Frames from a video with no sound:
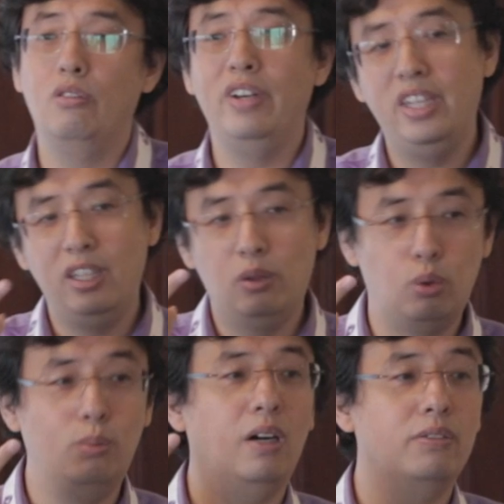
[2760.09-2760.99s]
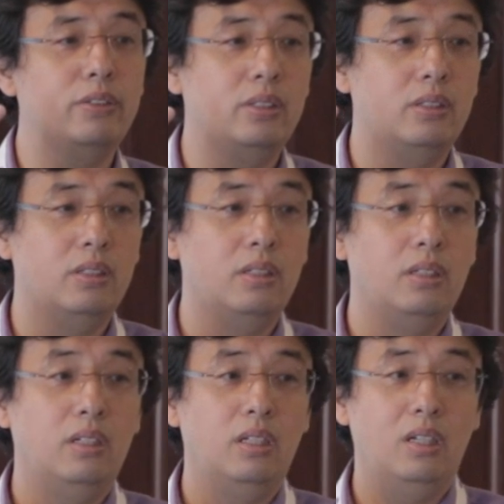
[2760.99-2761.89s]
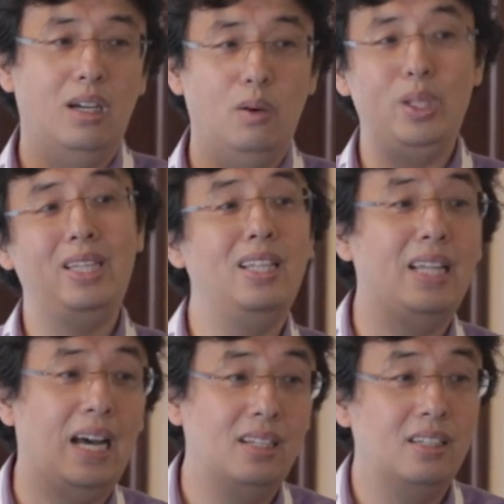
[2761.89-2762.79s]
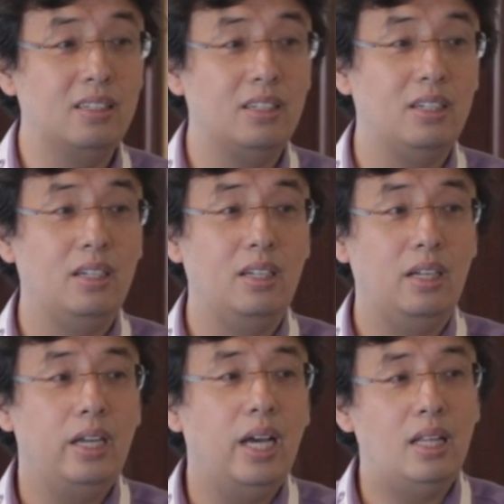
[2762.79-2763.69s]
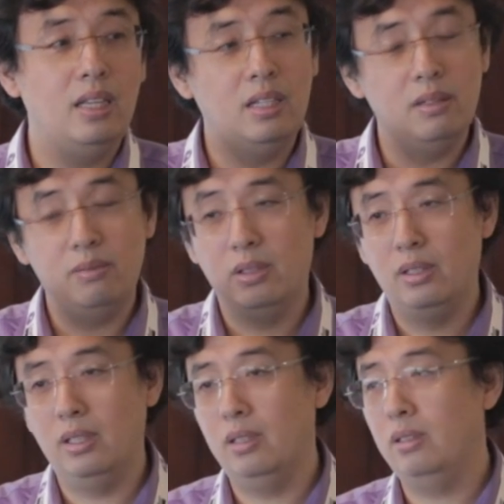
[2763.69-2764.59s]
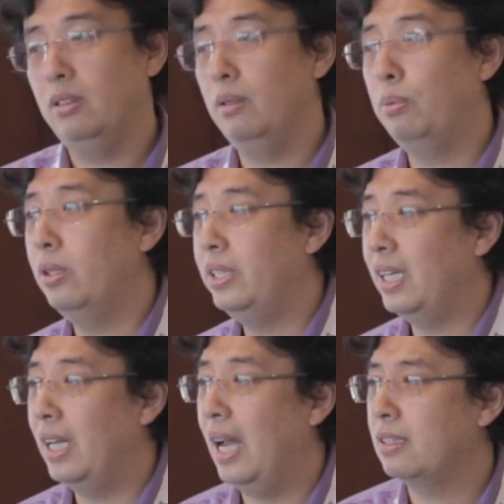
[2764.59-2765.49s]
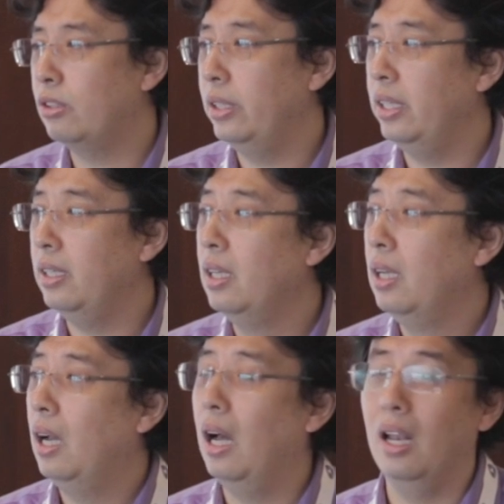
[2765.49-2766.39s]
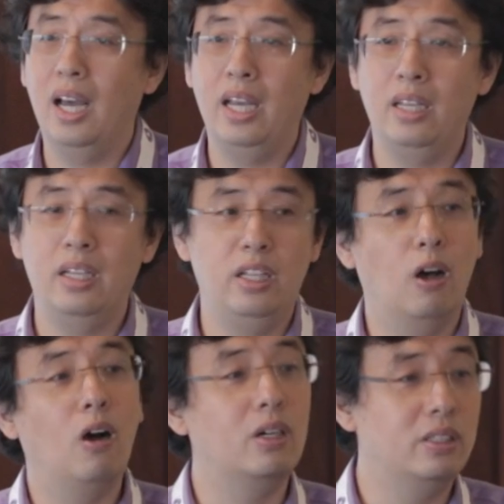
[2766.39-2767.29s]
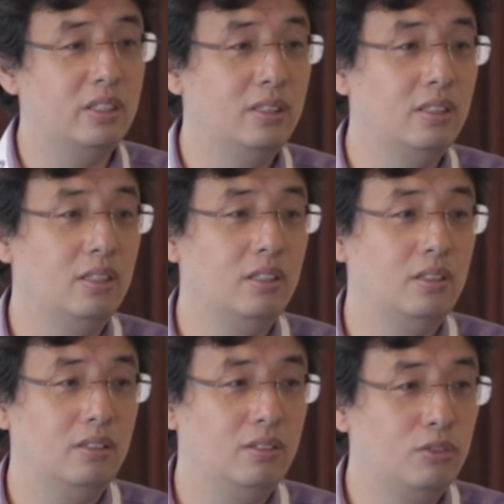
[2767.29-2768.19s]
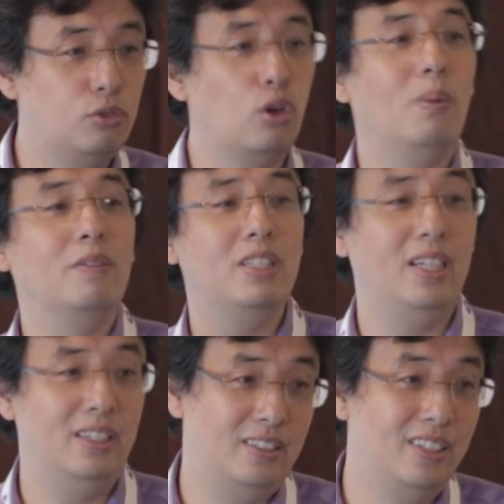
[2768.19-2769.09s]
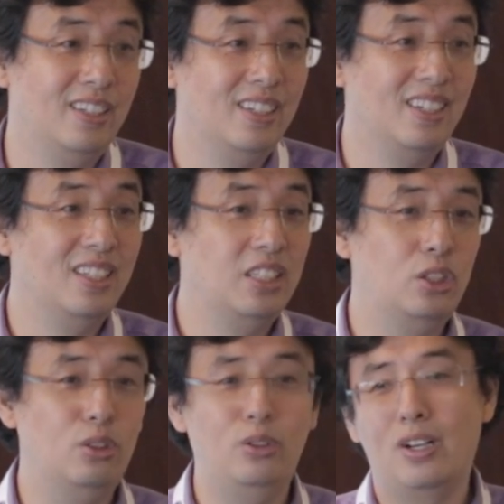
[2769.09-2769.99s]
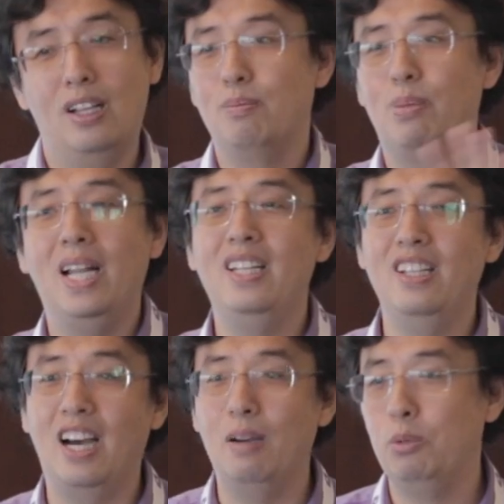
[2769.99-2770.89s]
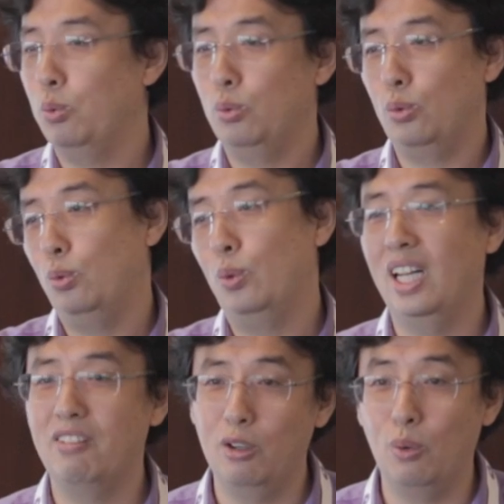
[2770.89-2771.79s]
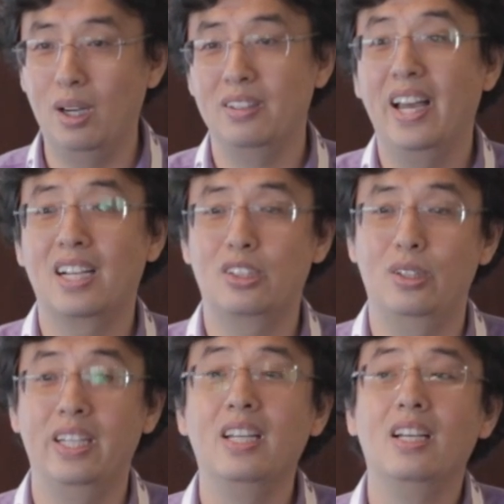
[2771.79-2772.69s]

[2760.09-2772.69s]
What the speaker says: within 2 months. We did that, and the project actually online in August, 4 months later. So you got plenty of time to do whatever you want actually,